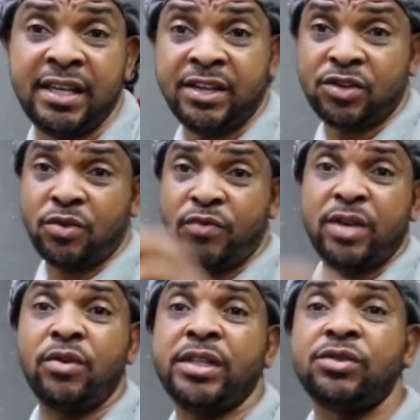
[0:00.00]
So we
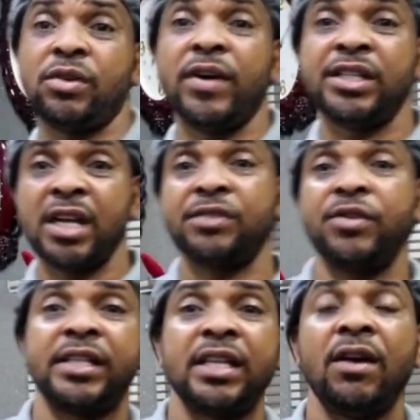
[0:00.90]
go into our chart
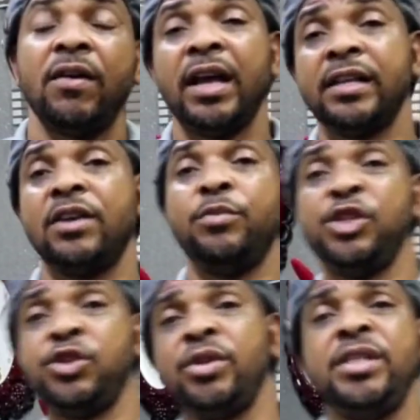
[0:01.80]
right now, because I'll be
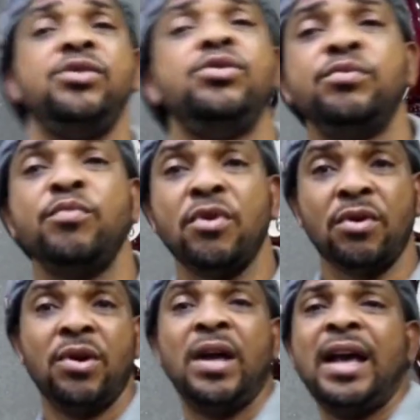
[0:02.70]
showing you more
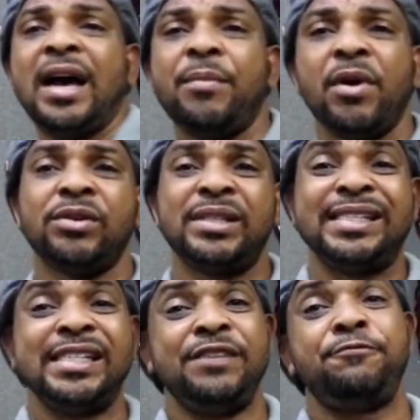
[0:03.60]
about
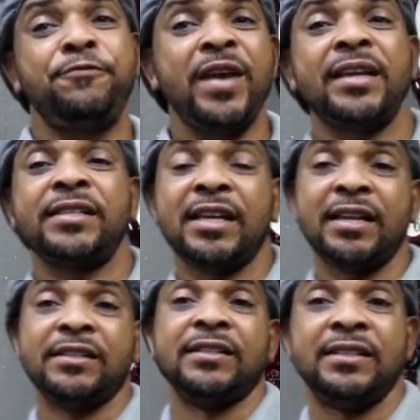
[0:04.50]
the effects
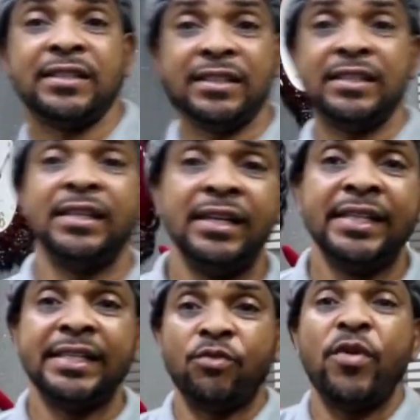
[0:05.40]
and
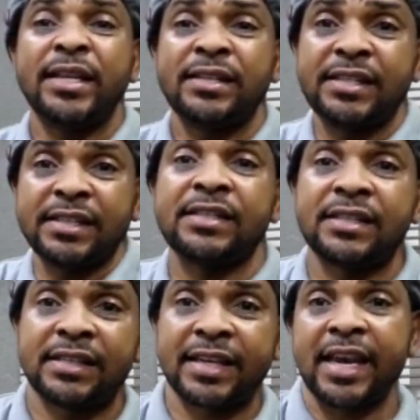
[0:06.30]
the ways
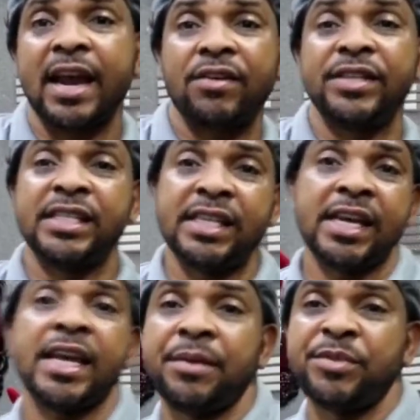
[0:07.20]
this KRD
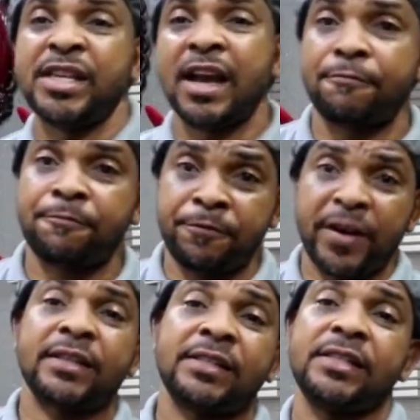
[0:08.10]
AMD
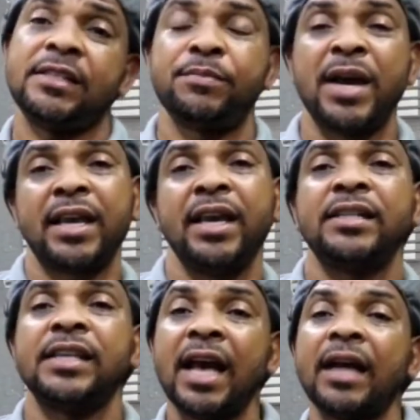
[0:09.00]
affects this
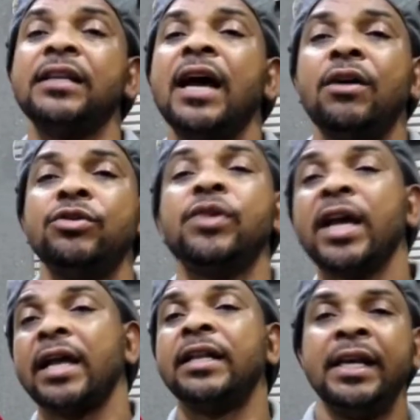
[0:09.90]
market and how you can